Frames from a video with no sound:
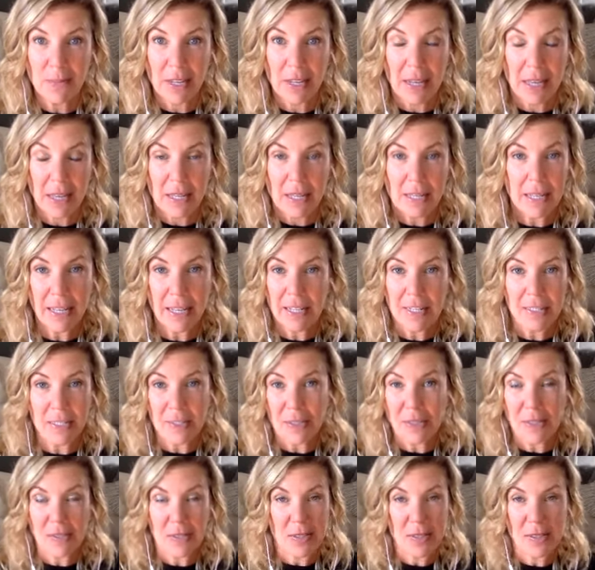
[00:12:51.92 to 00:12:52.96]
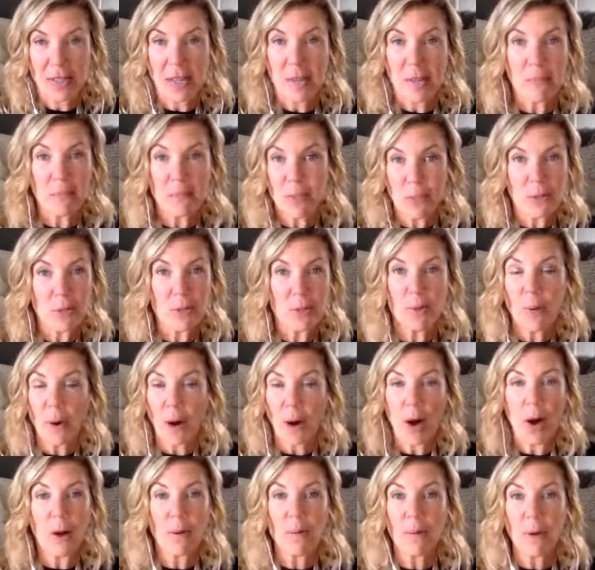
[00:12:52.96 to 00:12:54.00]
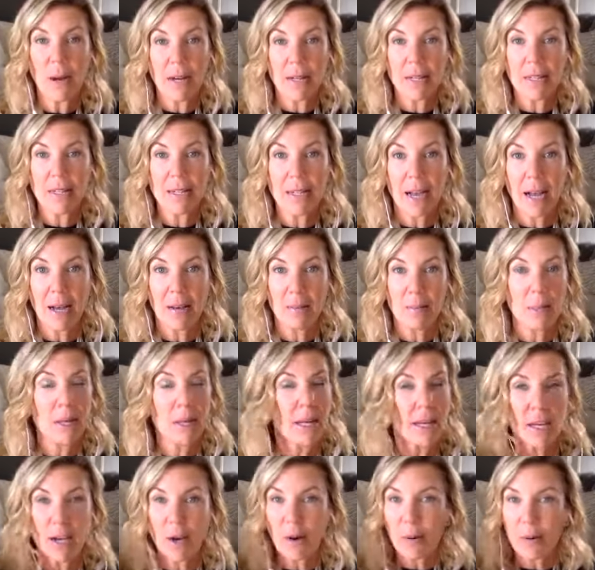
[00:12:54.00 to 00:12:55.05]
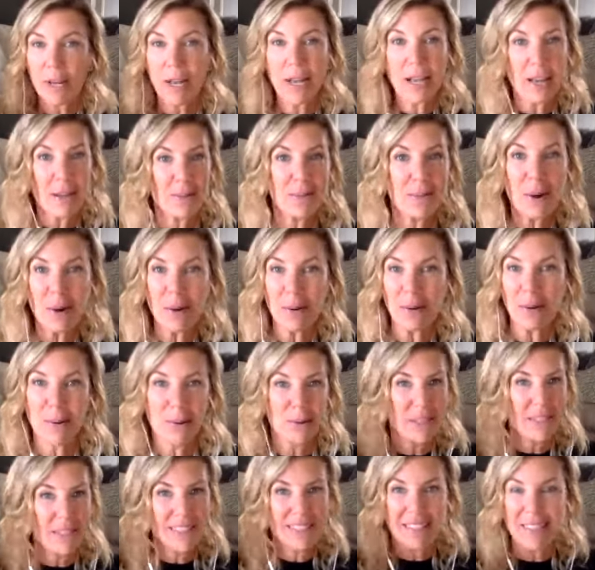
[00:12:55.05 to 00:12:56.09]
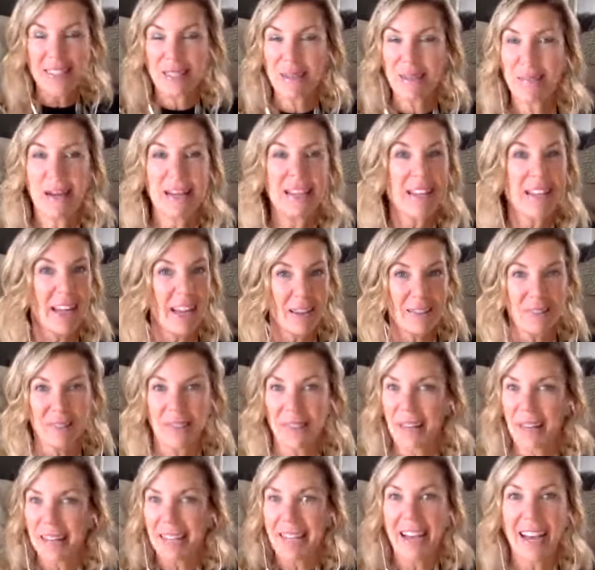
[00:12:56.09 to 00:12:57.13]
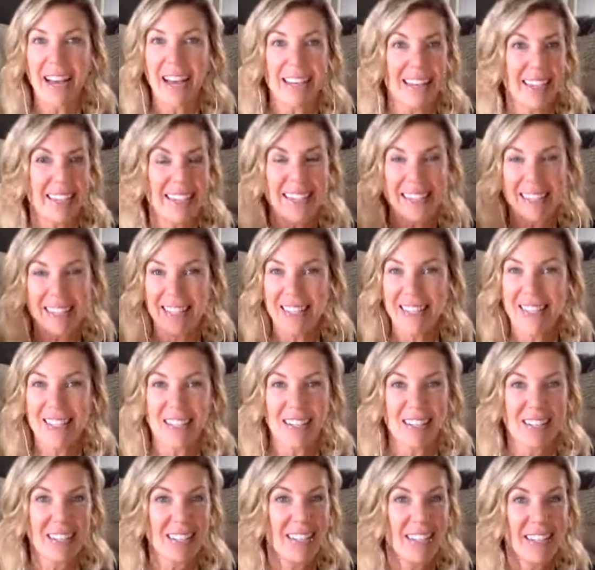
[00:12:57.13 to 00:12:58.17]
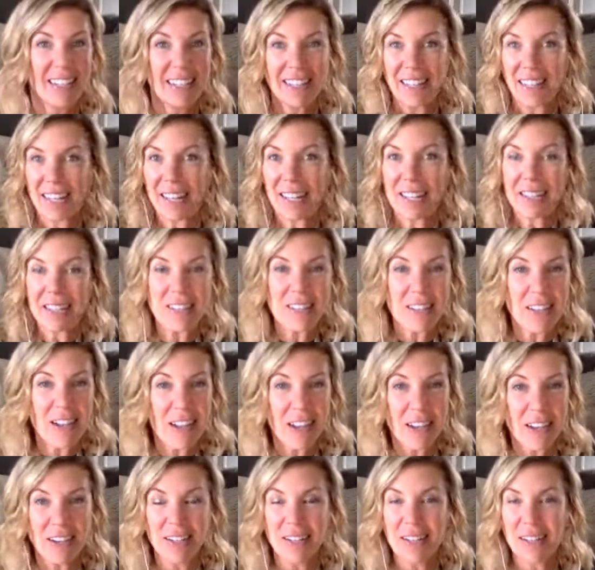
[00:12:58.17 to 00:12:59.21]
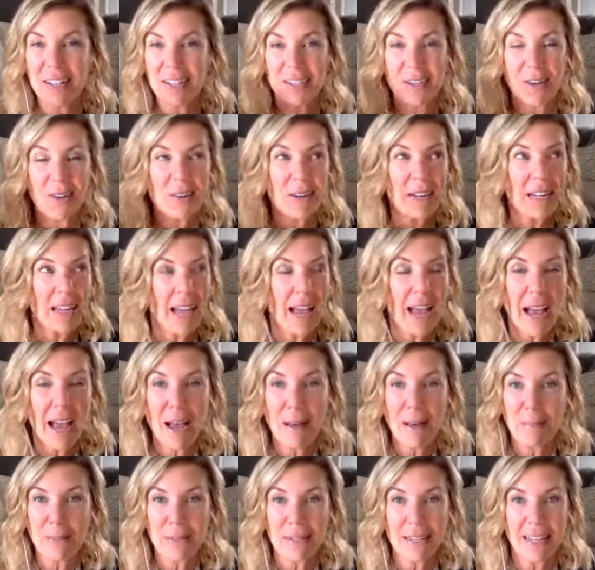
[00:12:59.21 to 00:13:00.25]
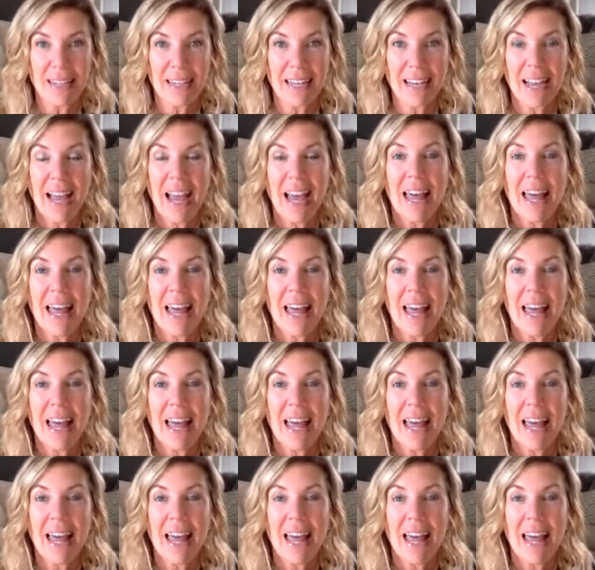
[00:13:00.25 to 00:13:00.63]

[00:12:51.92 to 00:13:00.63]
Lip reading: Like step two already, I'm like, okay, woo, this is in my life. I got it. It's here. Like, done. It's already happening.